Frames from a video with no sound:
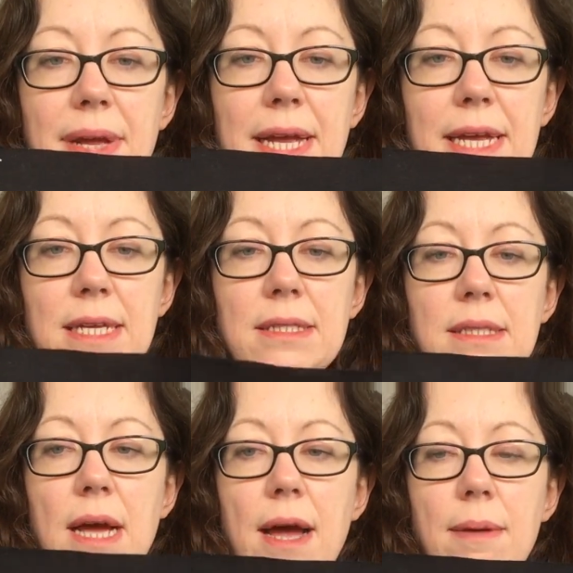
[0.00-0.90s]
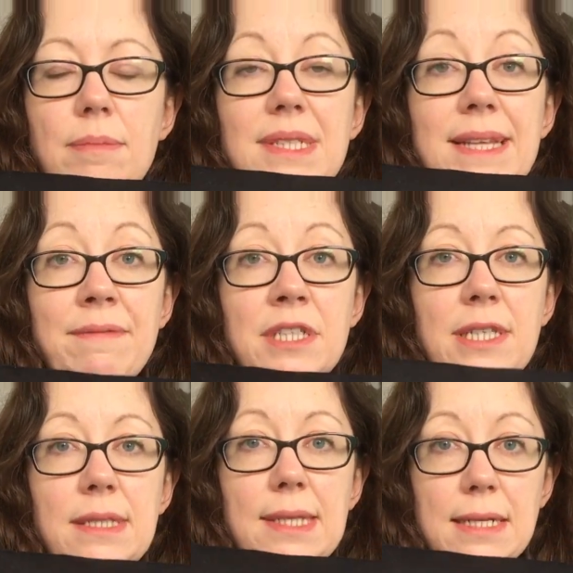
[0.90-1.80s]
is
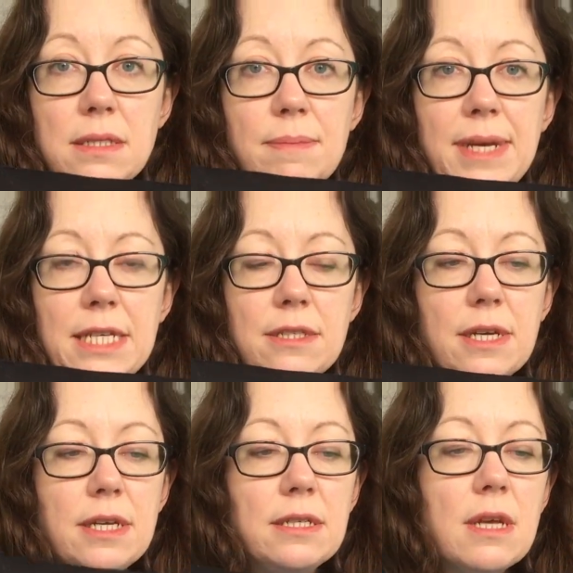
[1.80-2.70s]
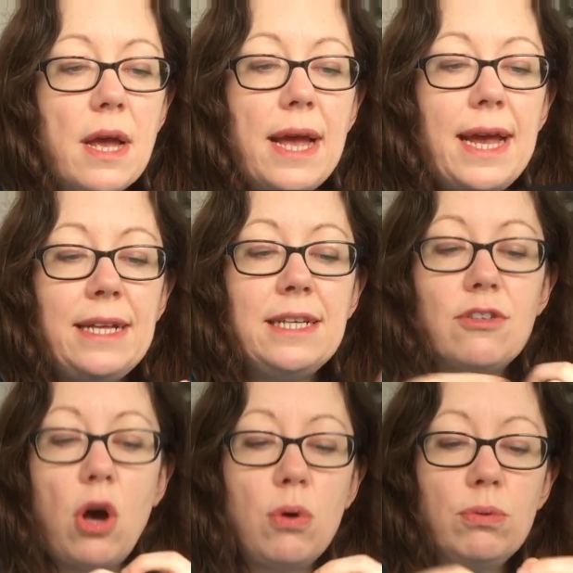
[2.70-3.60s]
70 centimetres in its
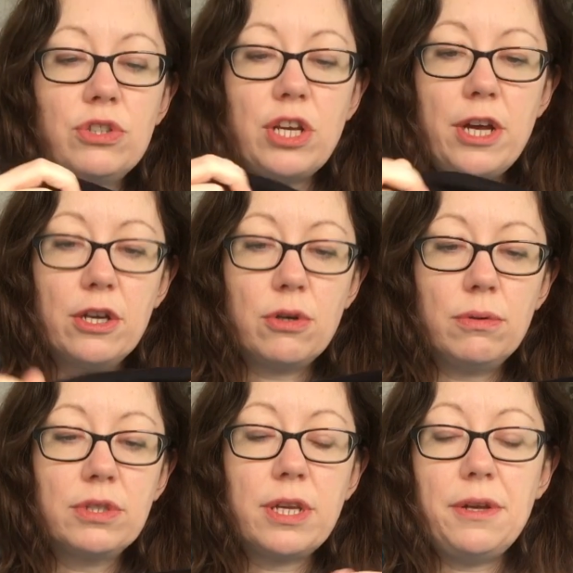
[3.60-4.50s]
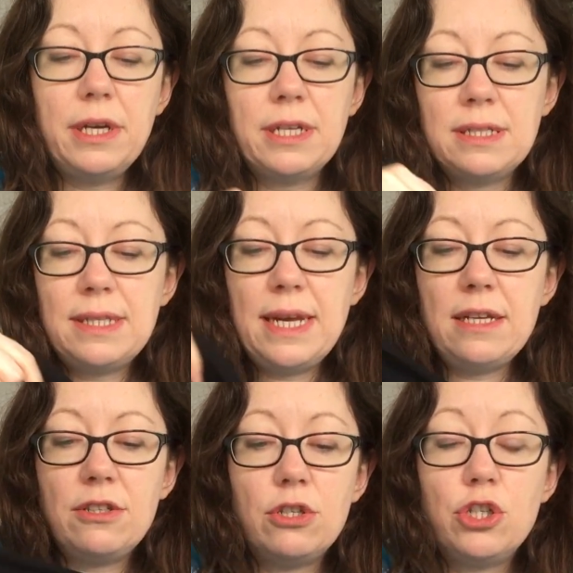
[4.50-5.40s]
whole circle, so you can see
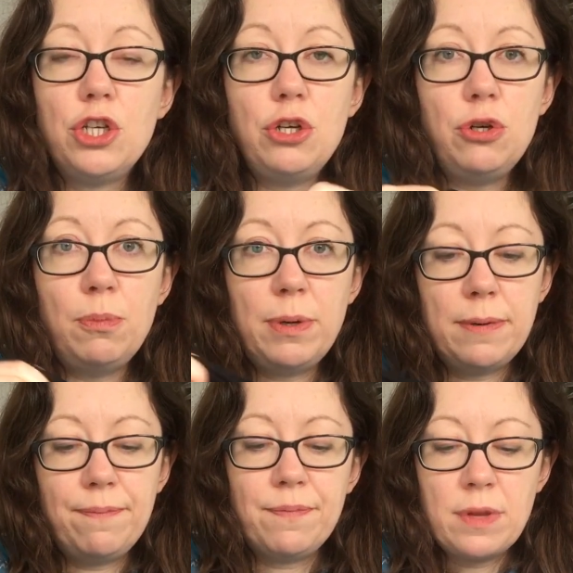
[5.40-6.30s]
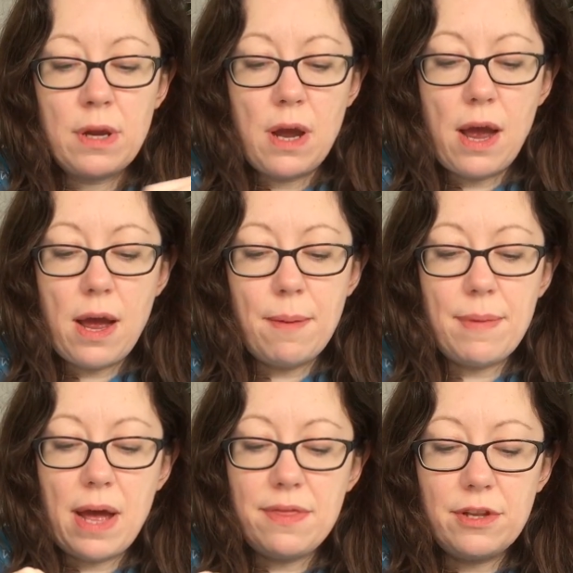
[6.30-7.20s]
it's a tube.
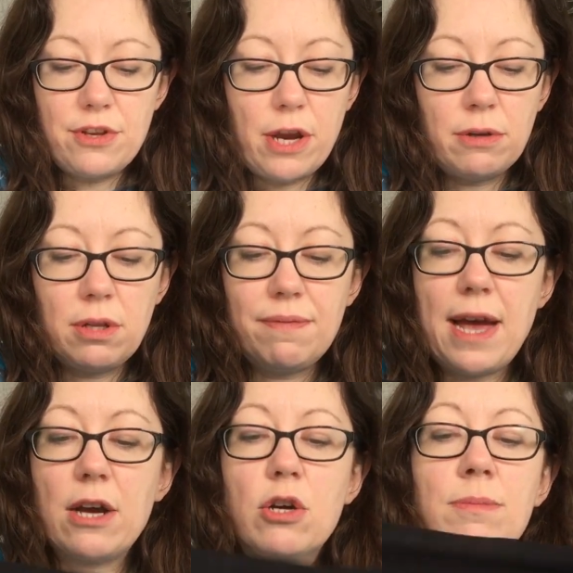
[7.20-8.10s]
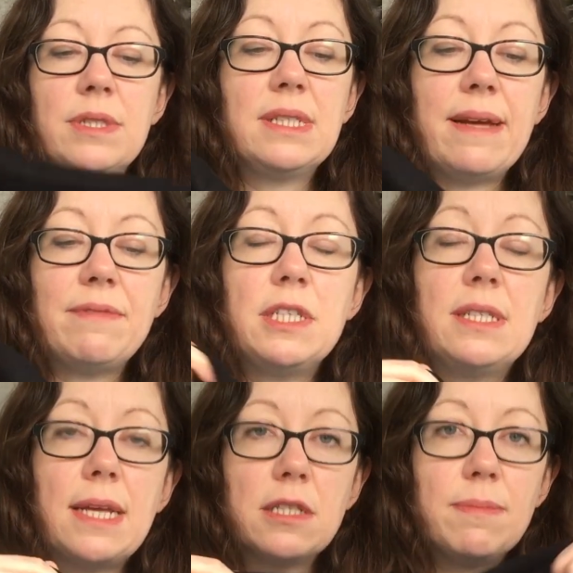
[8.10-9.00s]
And the total of that comes to 70
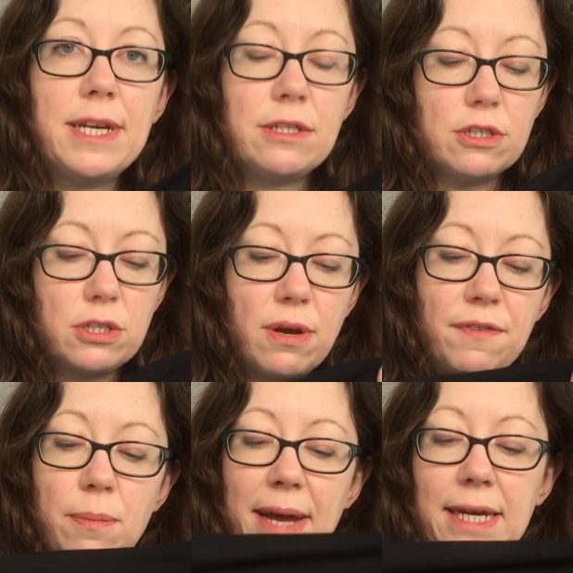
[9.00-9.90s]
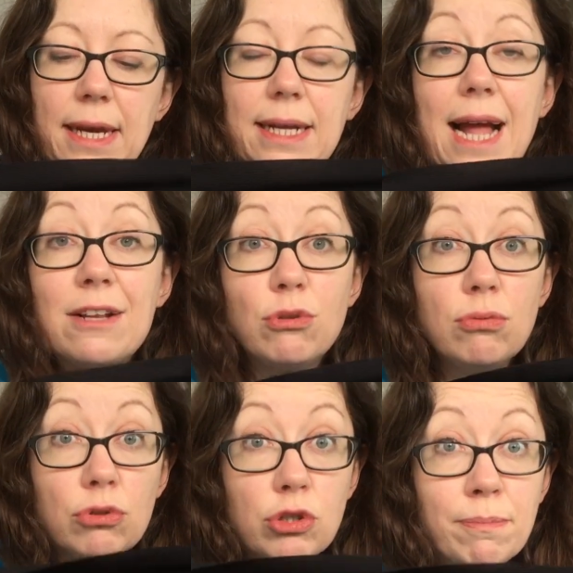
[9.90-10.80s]
centimetres. So if you're making an
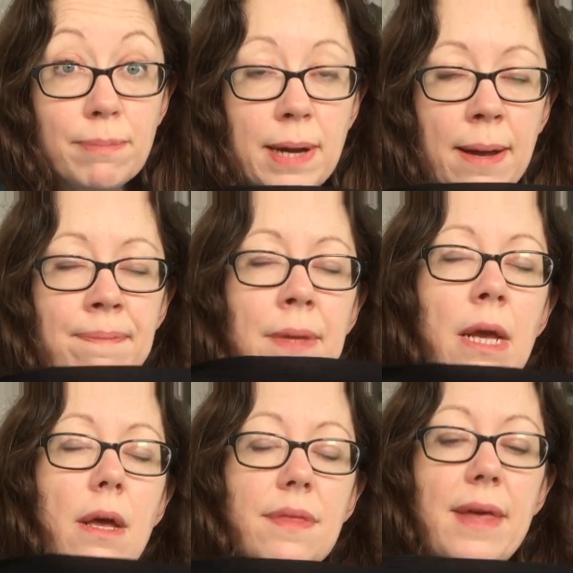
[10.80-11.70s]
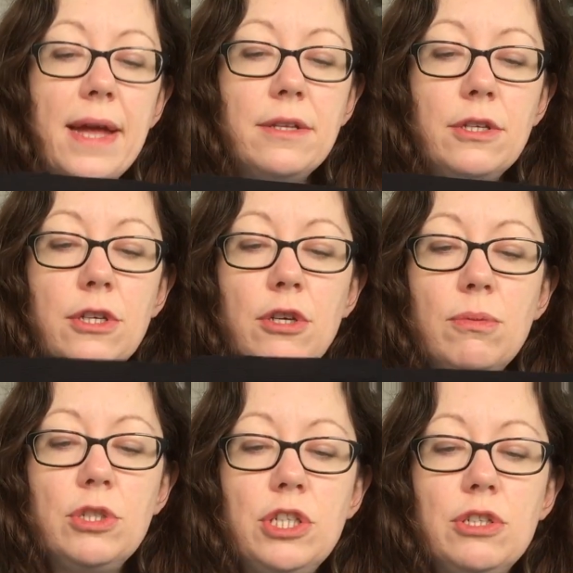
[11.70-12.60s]
adult jumper, then you
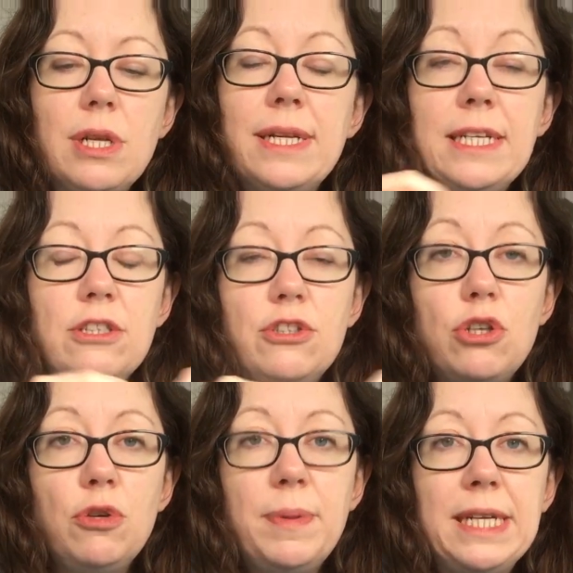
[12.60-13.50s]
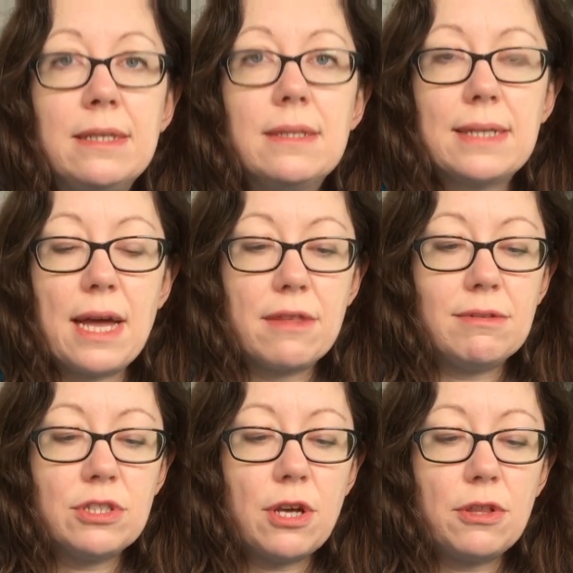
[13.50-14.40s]
would usually need 2 pieces together
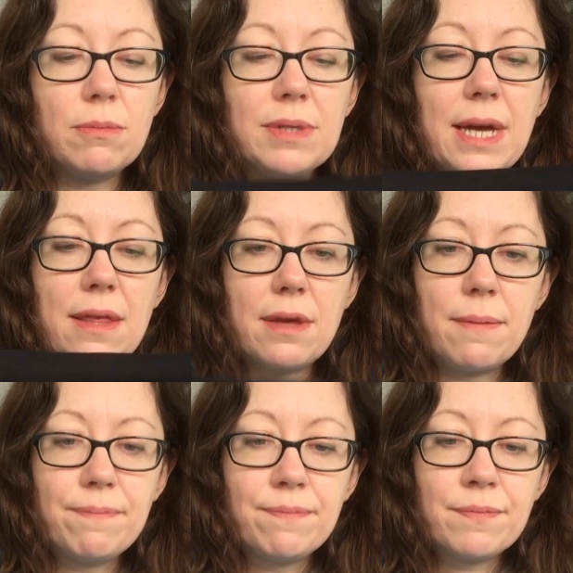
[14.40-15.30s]
and sew them together.